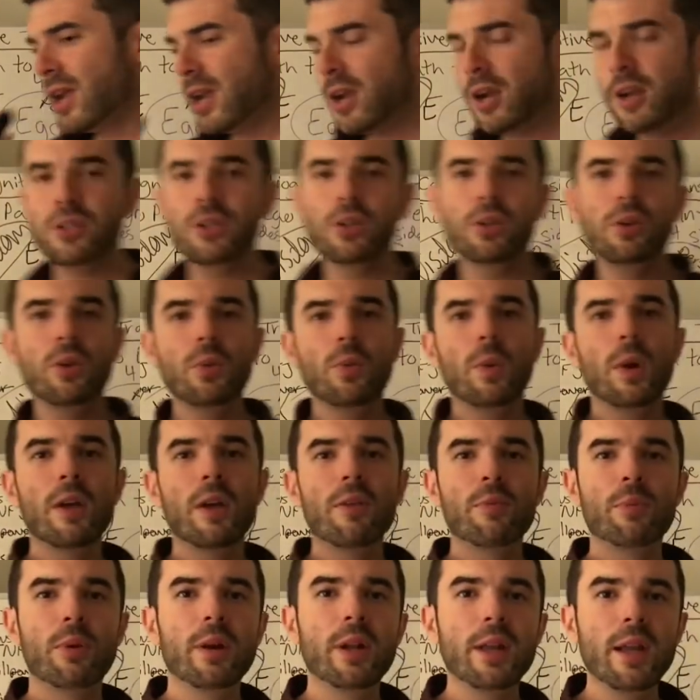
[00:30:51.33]
Here's a good way
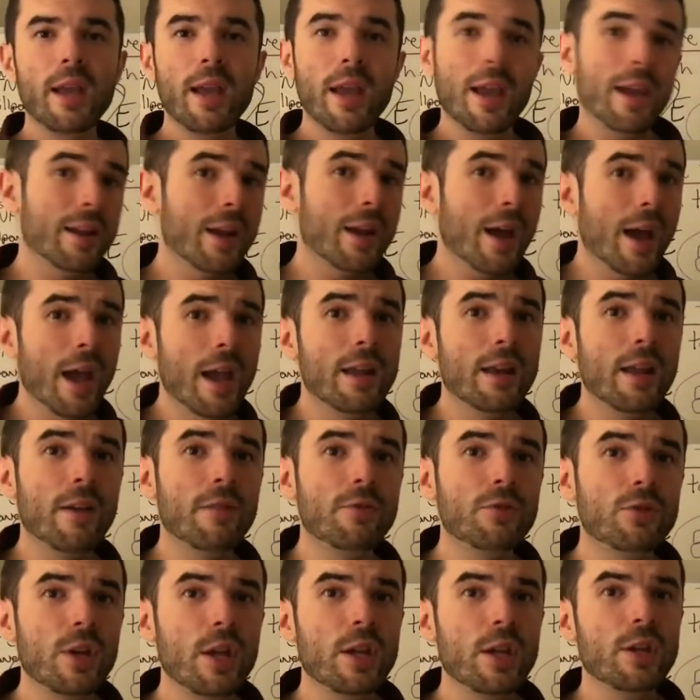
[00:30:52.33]
of putting it. An
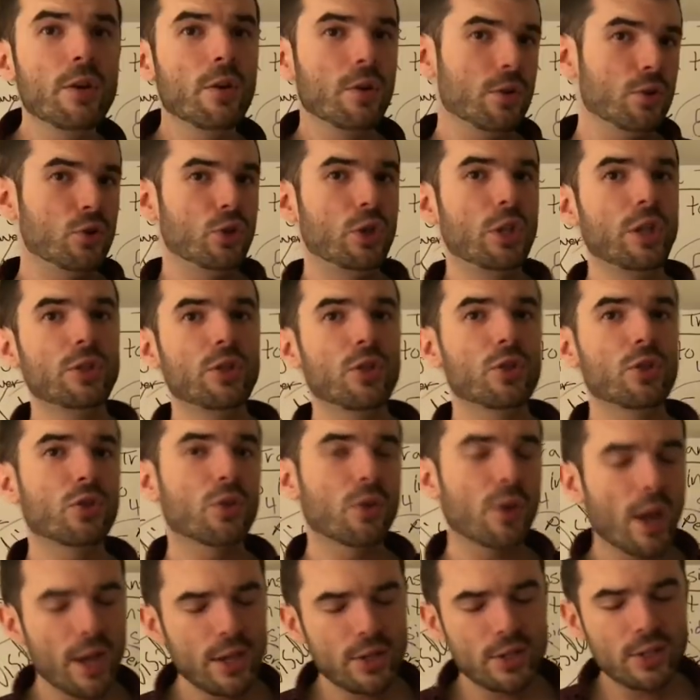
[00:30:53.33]
INFJ known as Jesus
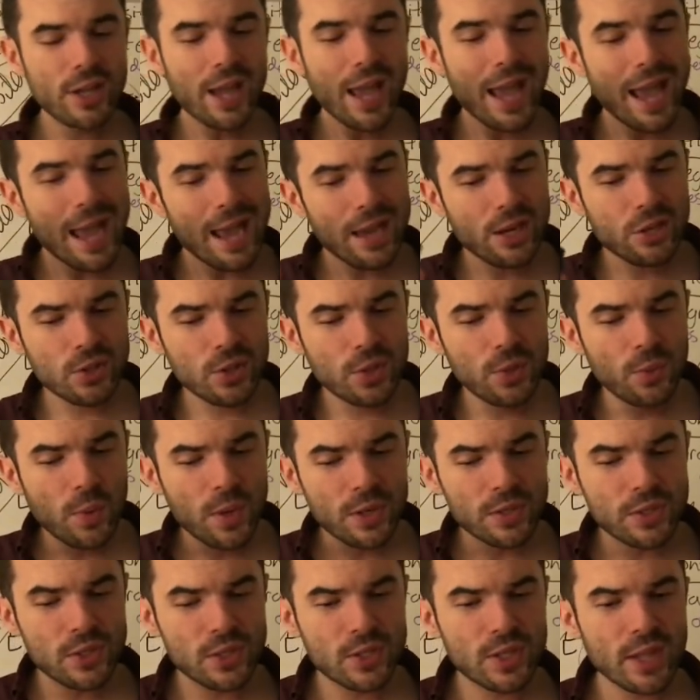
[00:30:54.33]
Christ actually
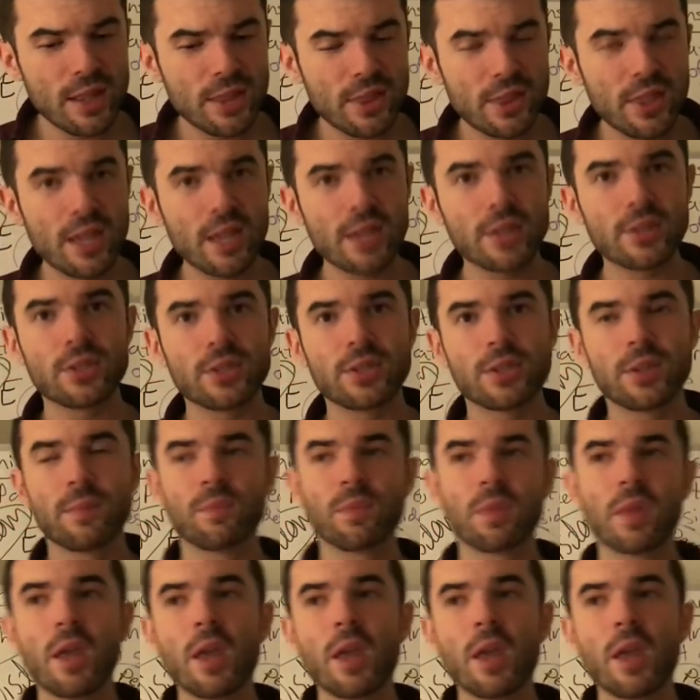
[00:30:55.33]
once said this